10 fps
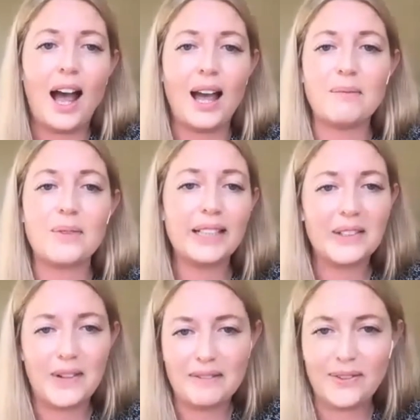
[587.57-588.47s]
I'm really
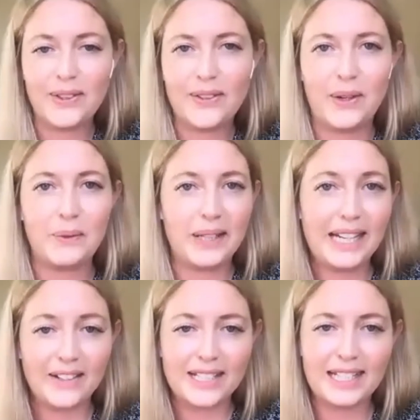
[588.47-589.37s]
grateful that we're
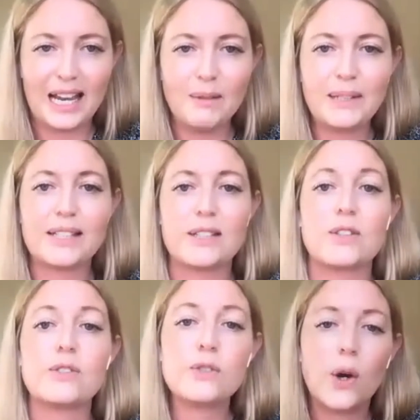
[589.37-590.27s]
here today because
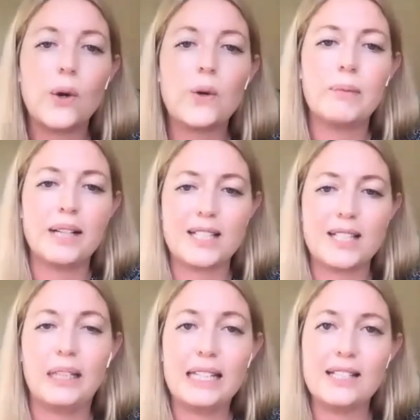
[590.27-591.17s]
there's so much
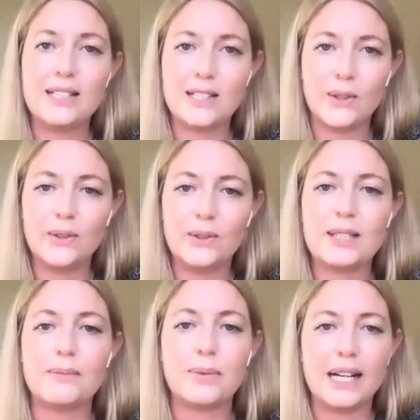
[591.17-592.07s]
that we need to do
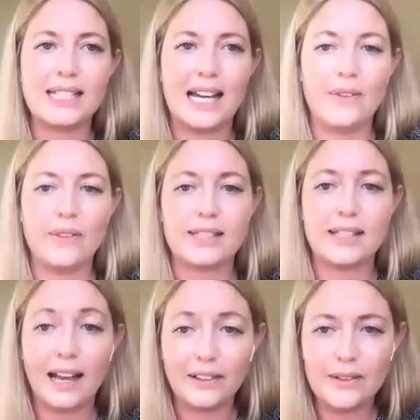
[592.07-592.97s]
to break down the
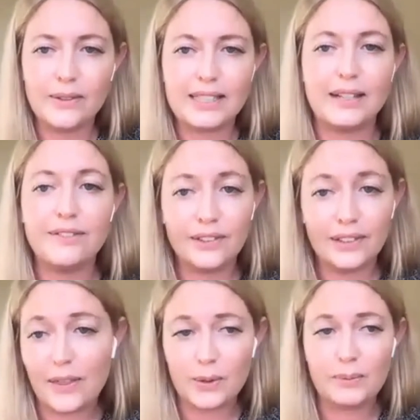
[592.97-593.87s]
silos in
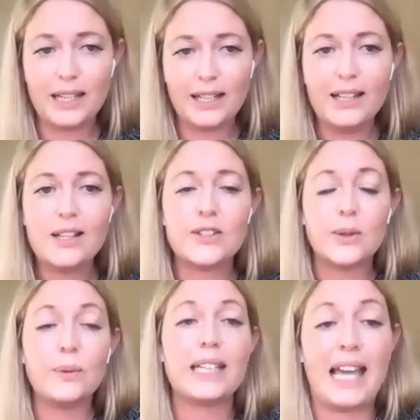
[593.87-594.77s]
philanthropy
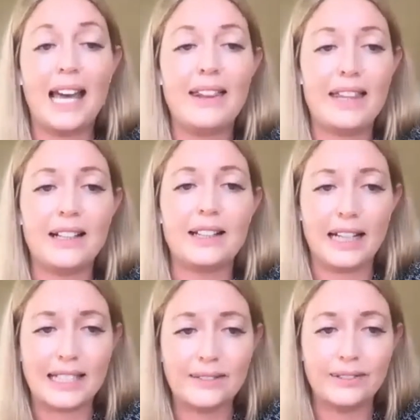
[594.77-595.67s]
so we can think
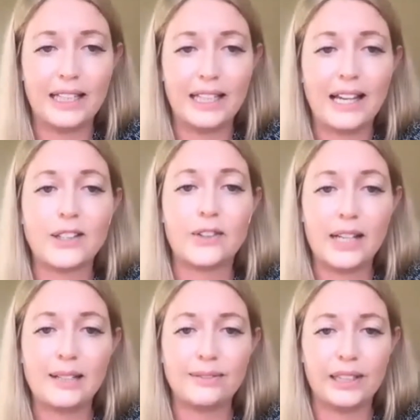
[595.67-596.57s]
collectively and
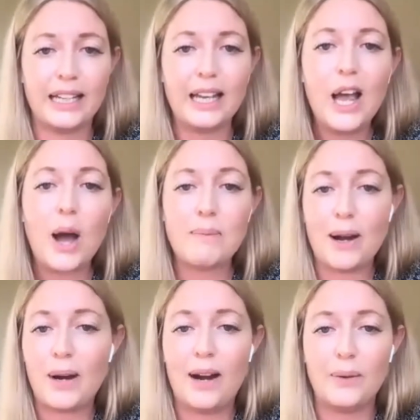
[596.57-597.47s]
creatively
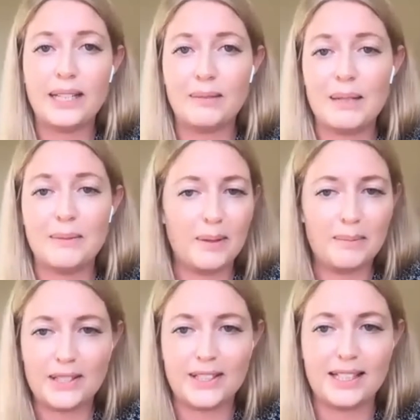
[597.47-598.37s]
about how we can be more
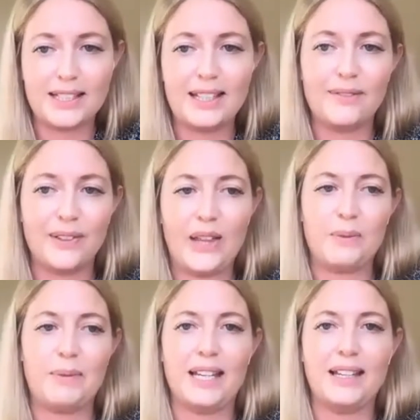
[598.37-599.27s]
ambitious in
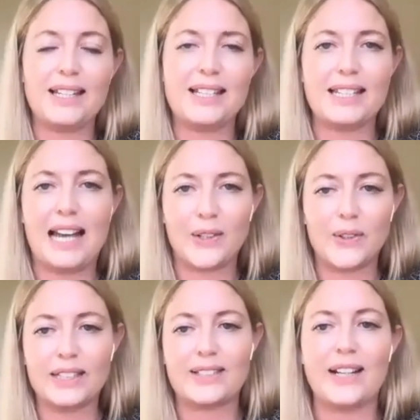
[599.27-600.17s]
philanthropy and to
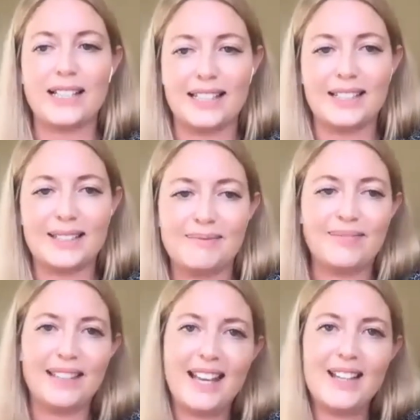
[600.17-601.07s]
tackle this crisis.
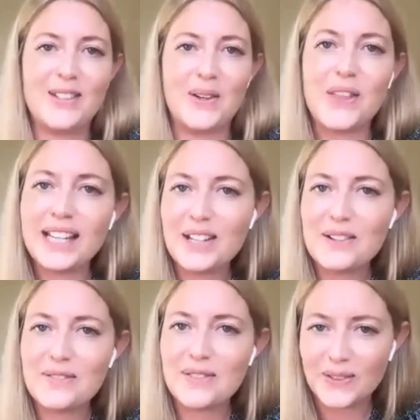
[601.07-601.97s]
So thank
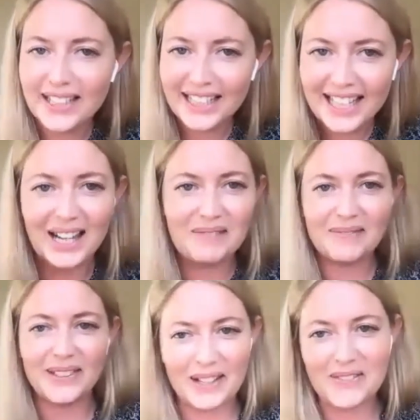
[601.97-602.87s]
you for joining, and
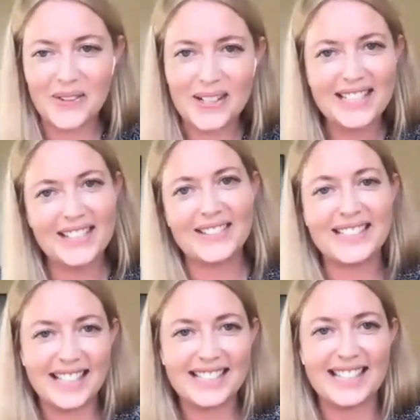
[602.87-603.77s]
looking forward to
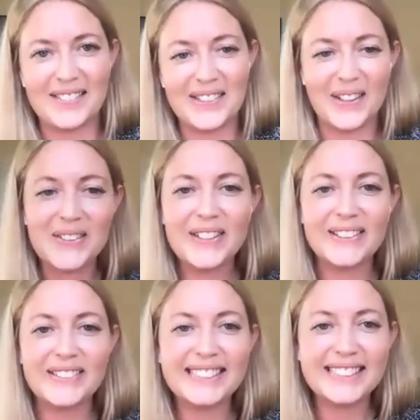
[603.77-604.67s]
discussing that with all of
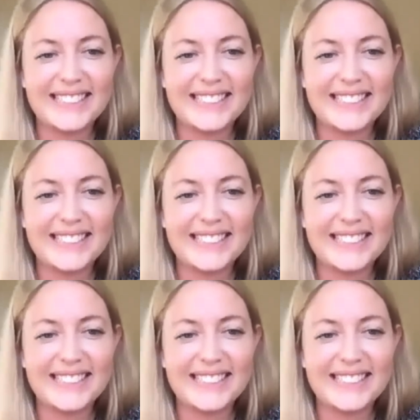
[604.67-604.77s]
you.